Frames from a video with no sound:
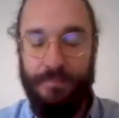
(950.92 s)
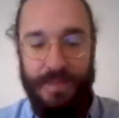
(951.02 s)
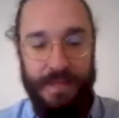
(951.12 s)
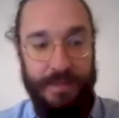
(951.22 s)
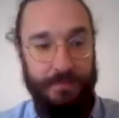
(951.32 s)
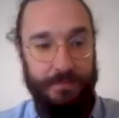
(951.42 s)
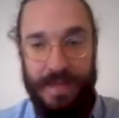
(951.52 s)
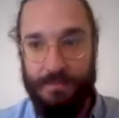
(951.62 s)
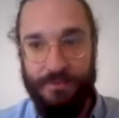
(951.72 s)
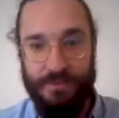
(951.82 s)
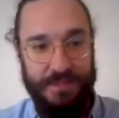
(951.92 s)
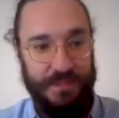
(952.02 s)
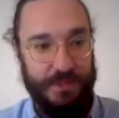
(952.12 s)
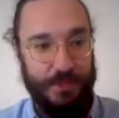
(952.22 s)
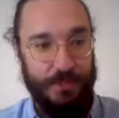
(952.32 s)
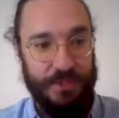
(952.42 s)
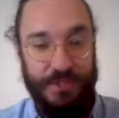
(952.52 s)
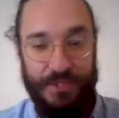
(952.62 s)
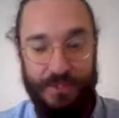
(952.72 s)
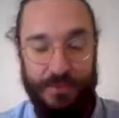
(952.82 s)
And that moves us into mission
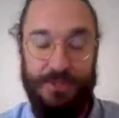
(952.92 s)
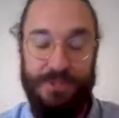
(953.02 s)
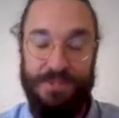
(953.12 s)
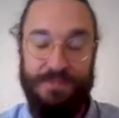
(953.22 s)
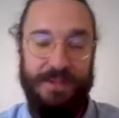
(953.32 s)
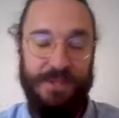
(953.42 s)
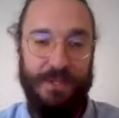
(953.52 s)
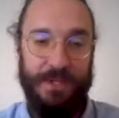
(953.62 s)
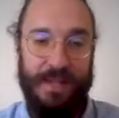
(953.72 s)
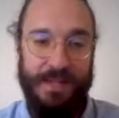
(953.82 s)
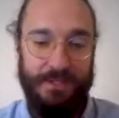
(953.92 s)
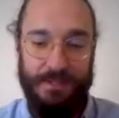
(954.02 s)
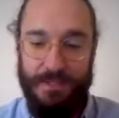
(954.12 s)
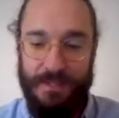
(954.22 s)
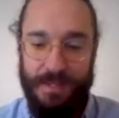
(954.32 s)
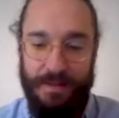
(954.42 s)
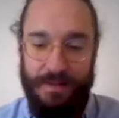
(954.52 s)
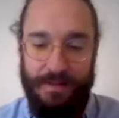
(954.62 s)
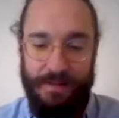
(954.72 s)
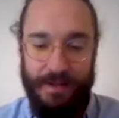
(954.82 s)
2, which is defend your castle.
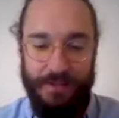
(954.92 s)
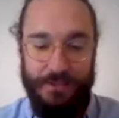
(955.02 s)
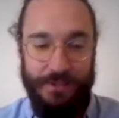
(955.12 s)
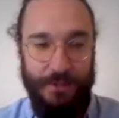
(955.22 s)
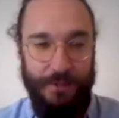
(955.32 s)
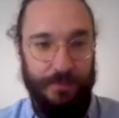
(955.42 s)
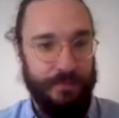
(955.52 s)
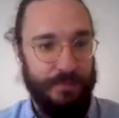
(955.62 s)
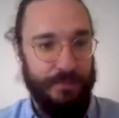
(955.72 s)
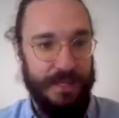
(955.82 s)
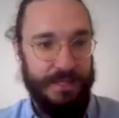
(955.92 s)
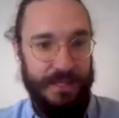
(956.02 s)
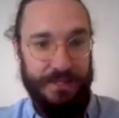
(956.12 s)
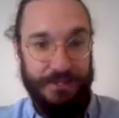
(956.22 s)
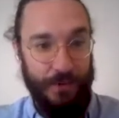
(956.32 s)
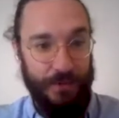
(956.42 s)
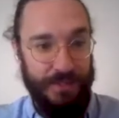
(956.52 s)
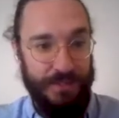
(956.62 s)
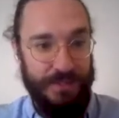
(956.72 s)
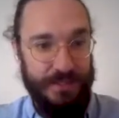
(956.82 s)
So Intel has told
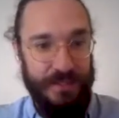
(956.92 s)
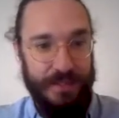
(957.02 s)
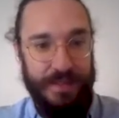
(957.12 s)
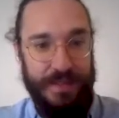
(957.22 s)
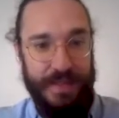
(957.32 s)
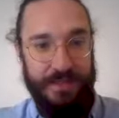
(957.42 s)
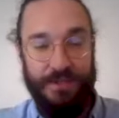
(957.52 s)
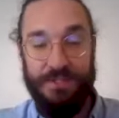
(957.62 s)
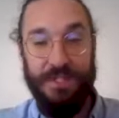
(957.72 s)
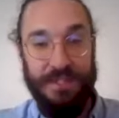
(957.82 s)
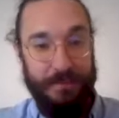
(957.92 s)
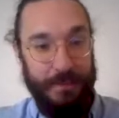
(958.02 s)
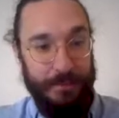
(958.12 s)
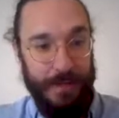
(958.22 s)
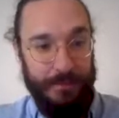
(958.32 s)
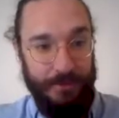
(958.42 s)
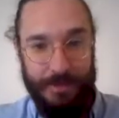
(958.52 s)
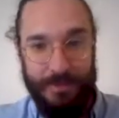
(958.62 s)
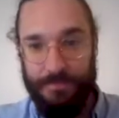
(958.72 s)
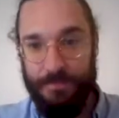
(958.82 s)
us that there's an incoming bombing
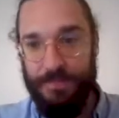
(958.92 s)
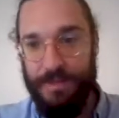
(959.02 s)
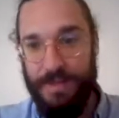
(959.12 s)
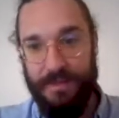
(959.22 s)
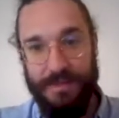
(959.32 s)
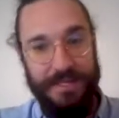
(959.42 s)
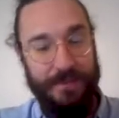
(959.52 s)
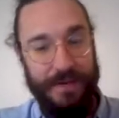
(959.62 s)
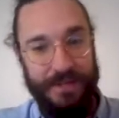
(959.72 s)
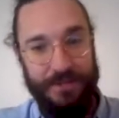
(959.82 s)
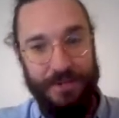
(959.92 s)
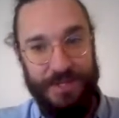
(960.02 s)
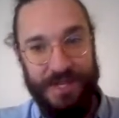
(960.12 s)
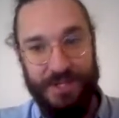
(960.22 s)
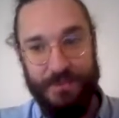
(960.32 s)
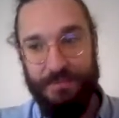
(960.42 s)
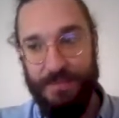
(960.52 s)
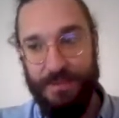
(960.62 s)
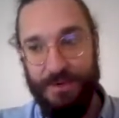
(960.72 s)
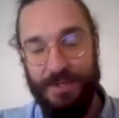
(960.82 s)
run, and that's why this transaction
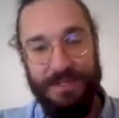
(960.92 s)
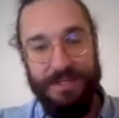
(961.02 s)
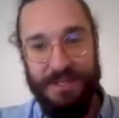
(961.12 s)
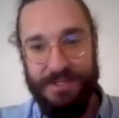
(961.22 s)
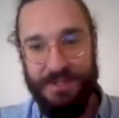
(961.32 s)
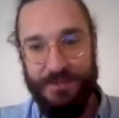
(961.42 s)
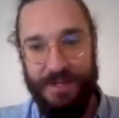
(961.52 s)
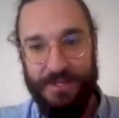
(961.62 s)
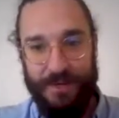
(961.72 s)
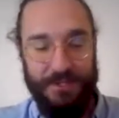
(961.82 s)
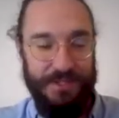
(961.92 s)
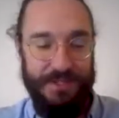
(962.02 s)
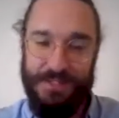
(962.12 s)
memo led us in the right direction. It's